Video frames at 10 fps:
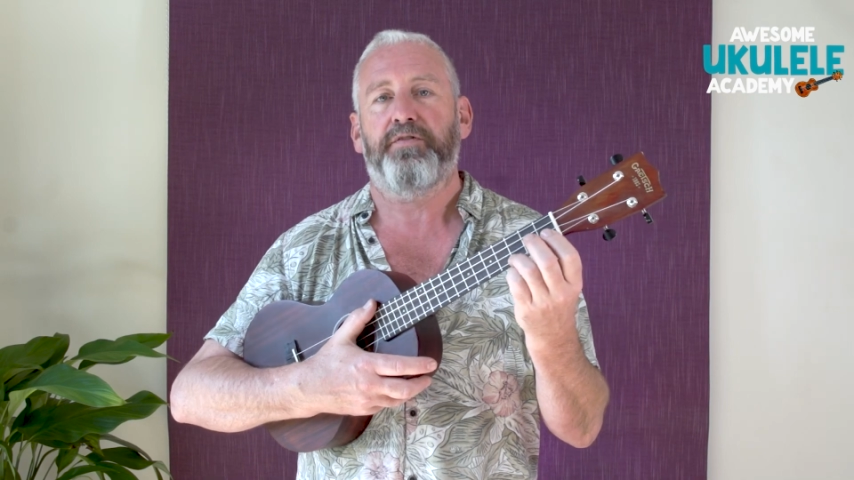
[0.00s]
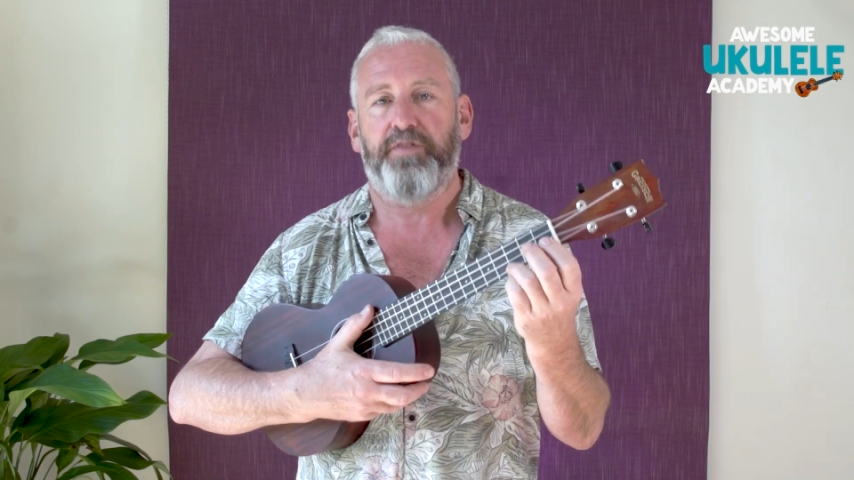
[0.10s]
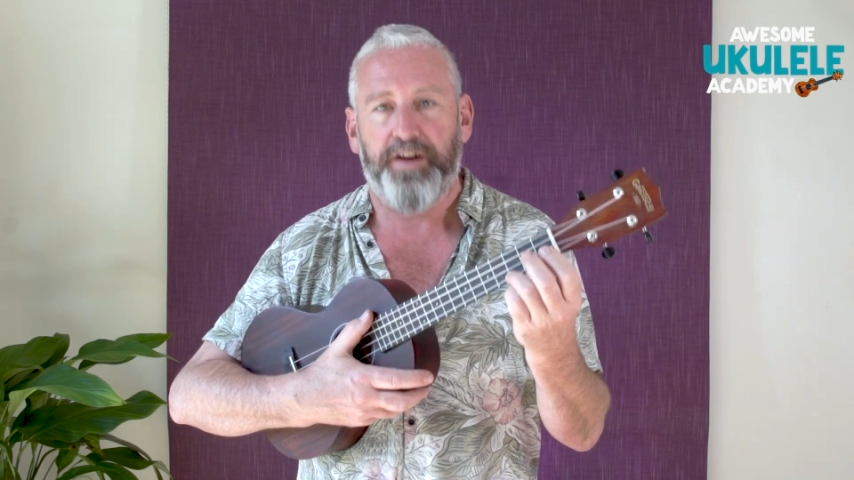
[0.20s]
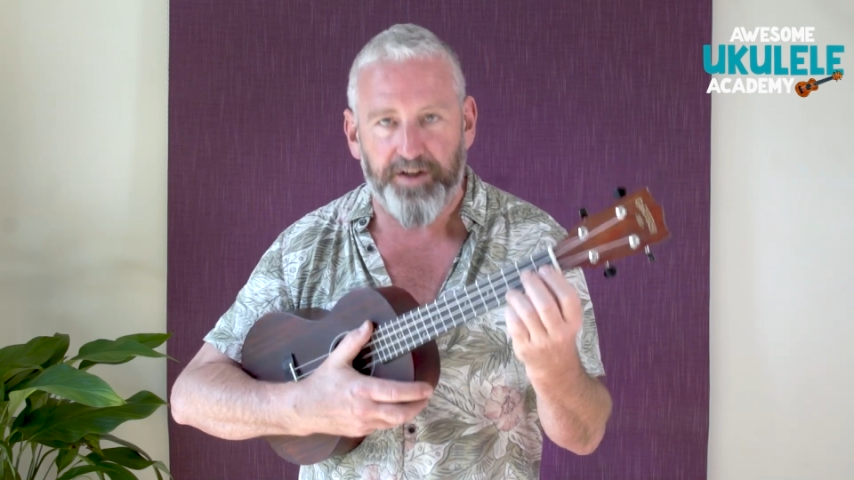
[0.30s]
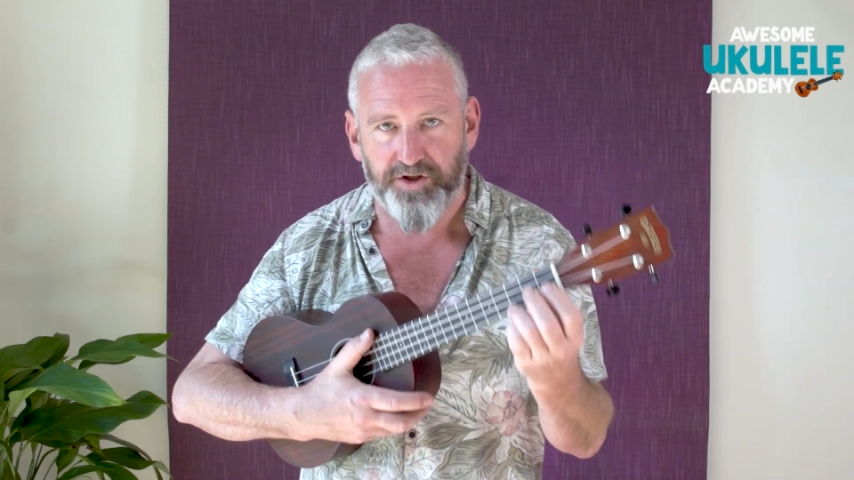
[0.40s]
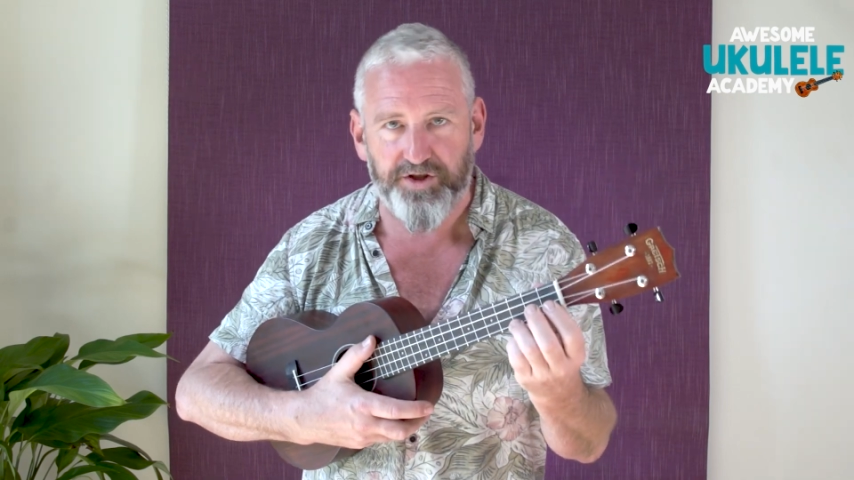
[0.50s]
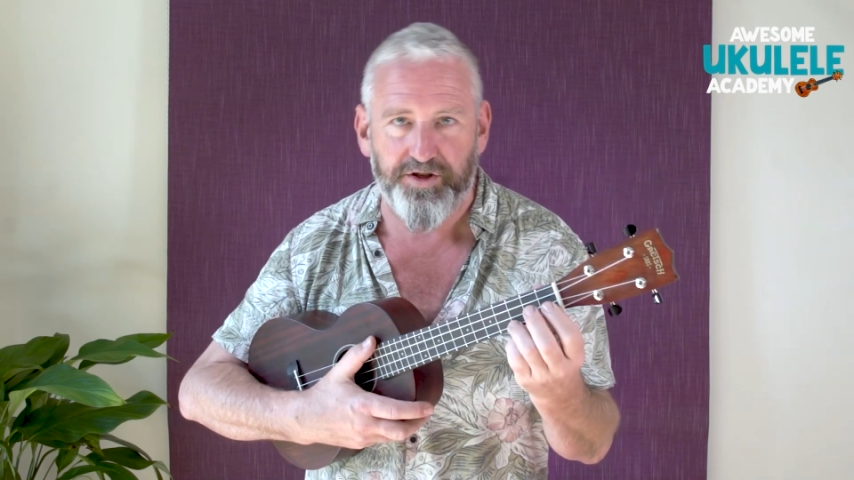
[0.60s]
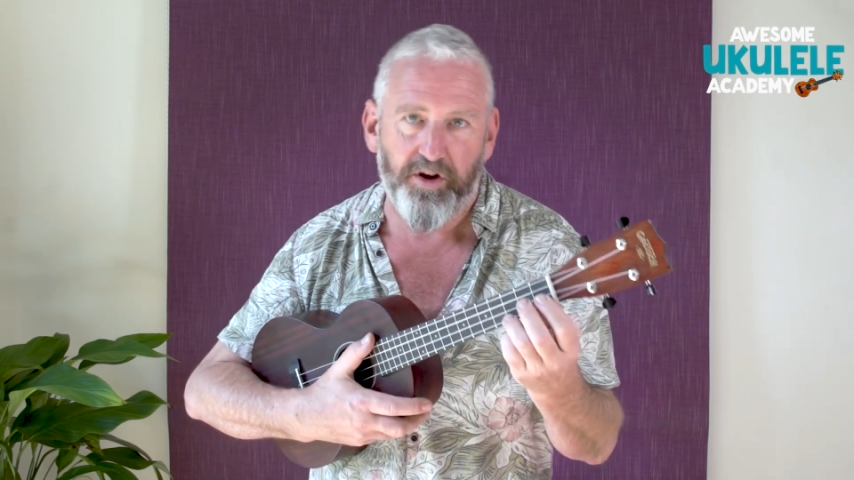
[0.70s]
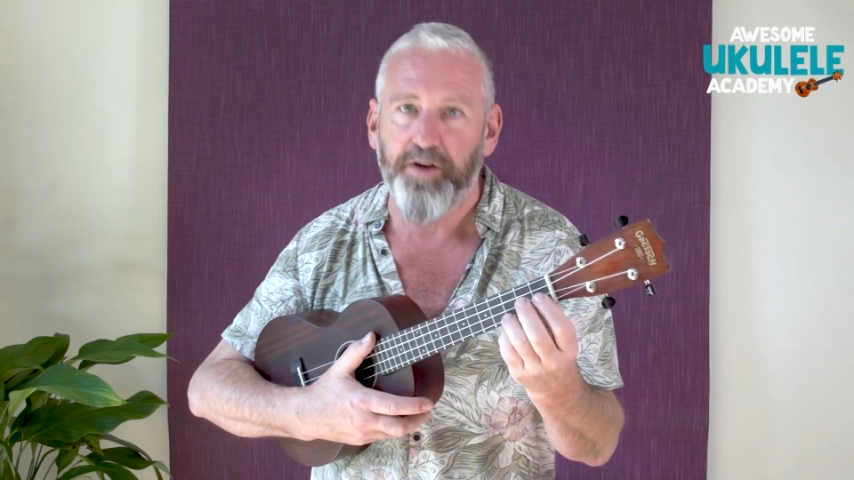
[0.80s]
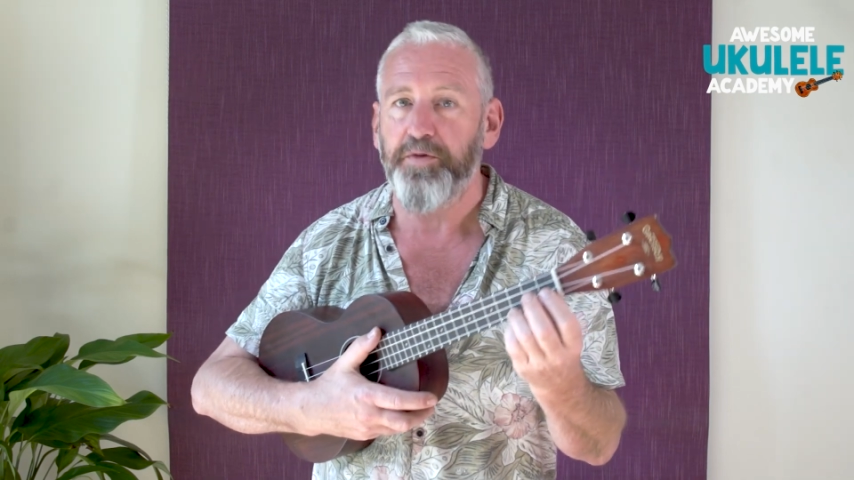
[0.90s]
for each
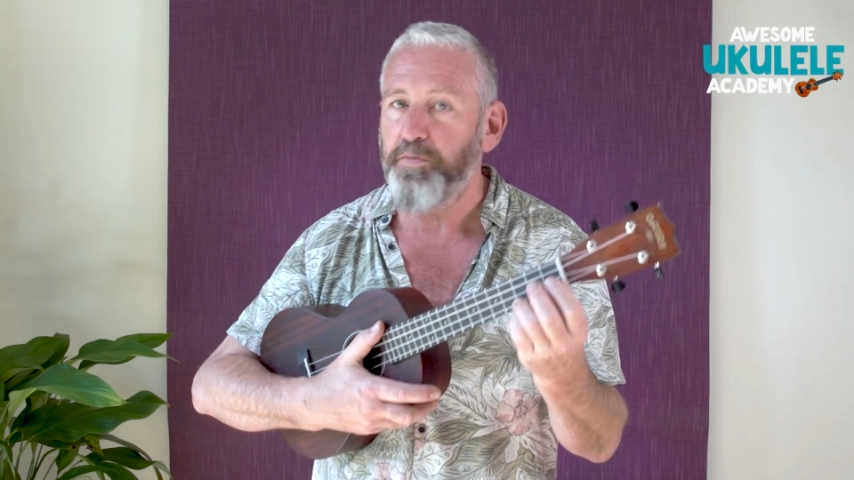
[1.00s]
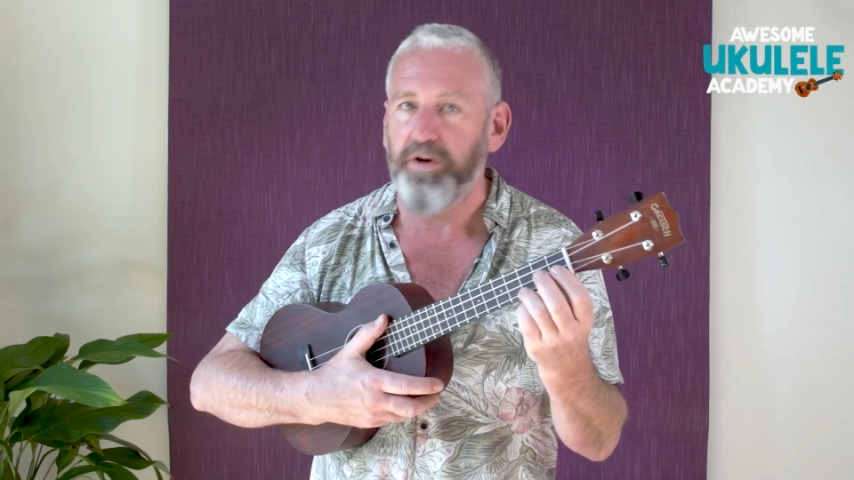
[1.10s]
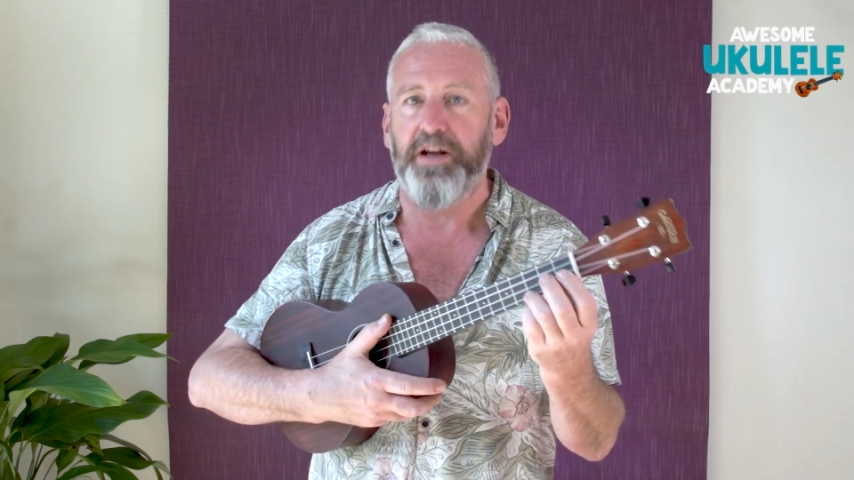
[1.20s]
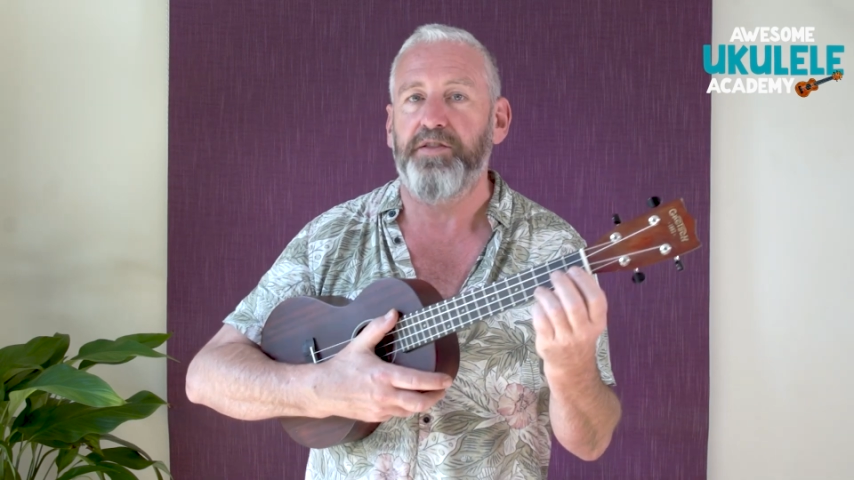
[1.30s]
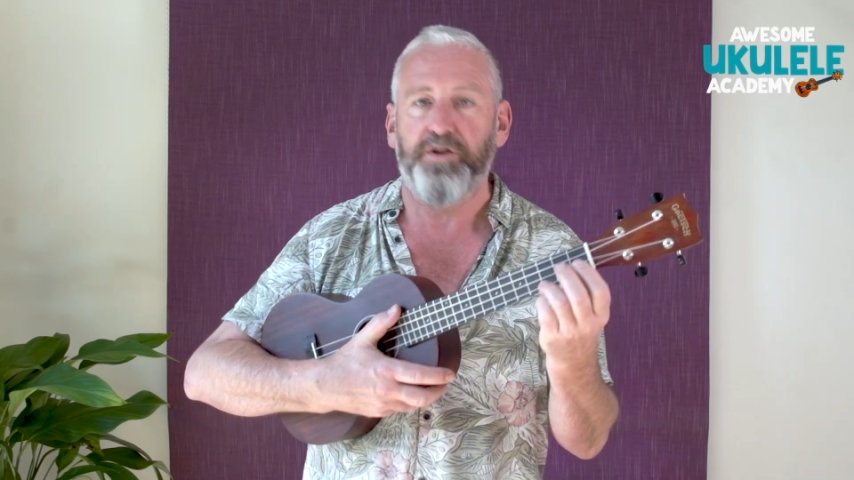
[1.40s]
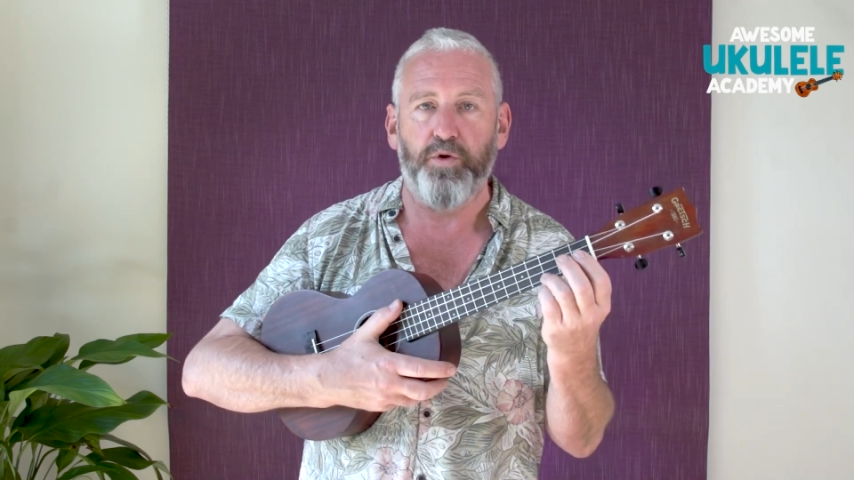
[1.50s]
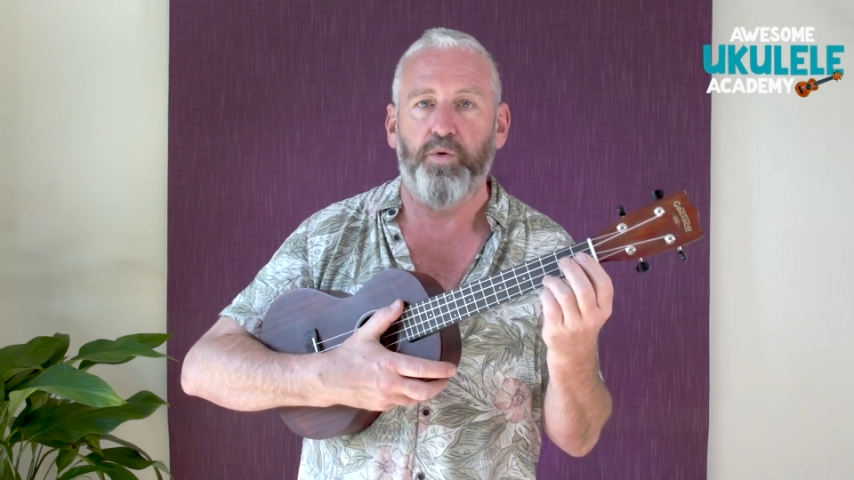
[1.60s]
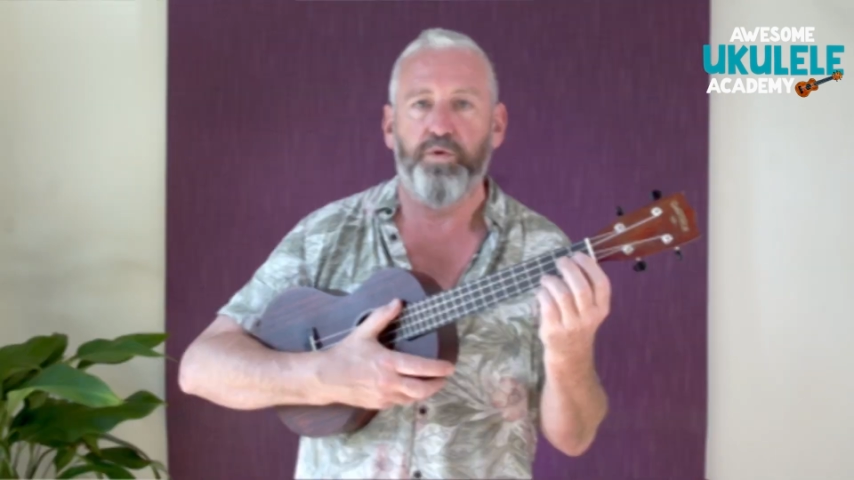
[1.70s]
time you play the